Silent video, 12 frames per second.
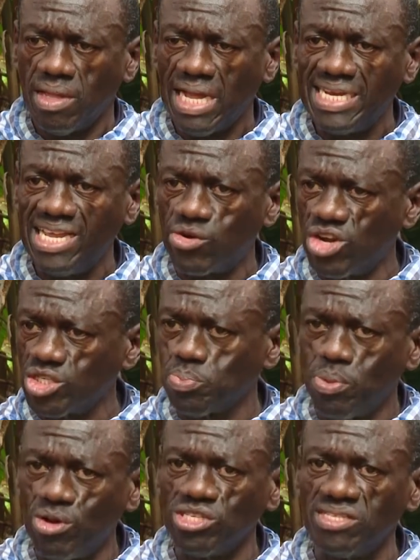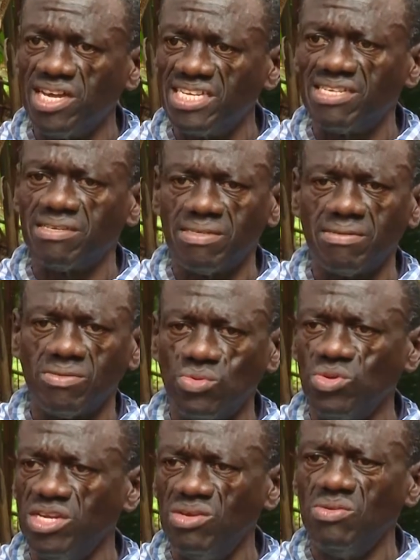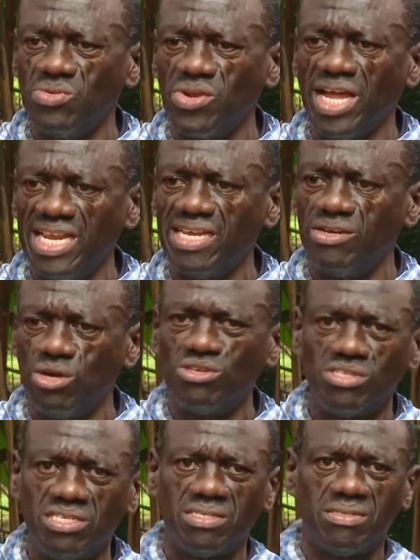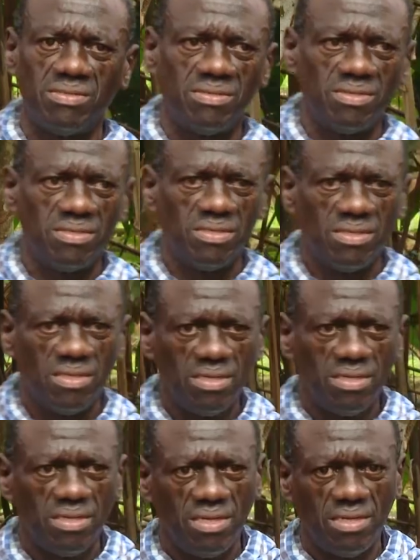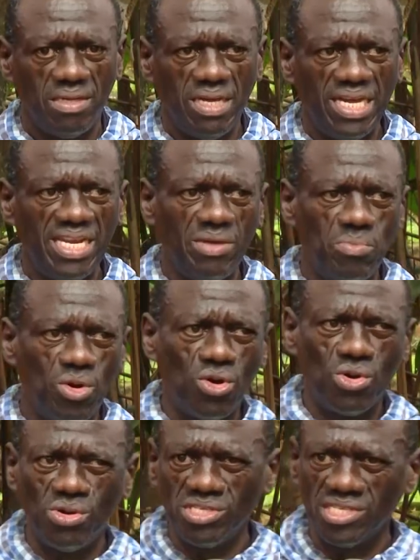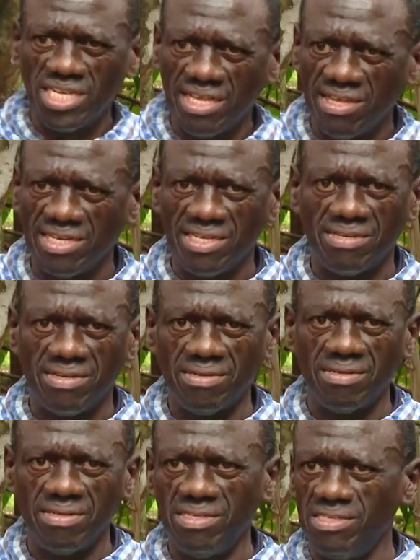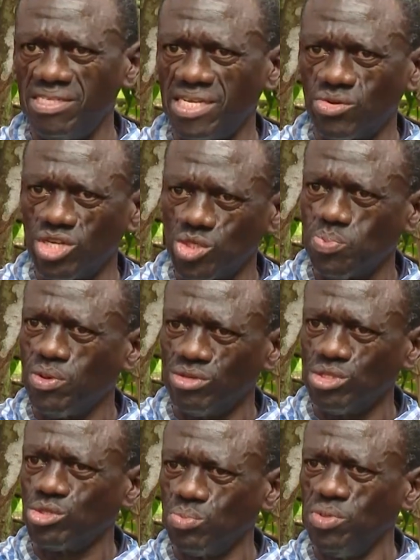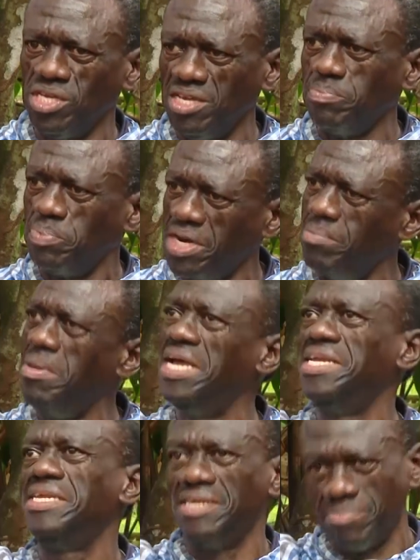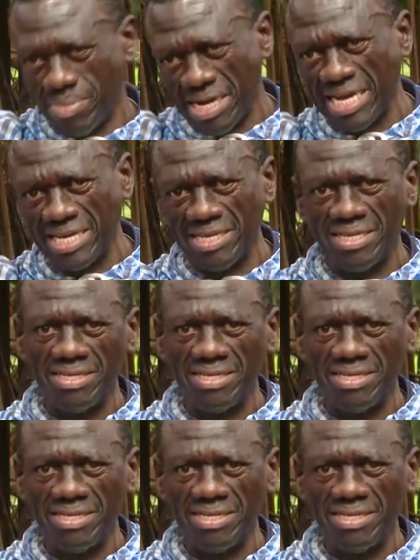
And a response that we really don't anymore consider that is a response to be implemented by,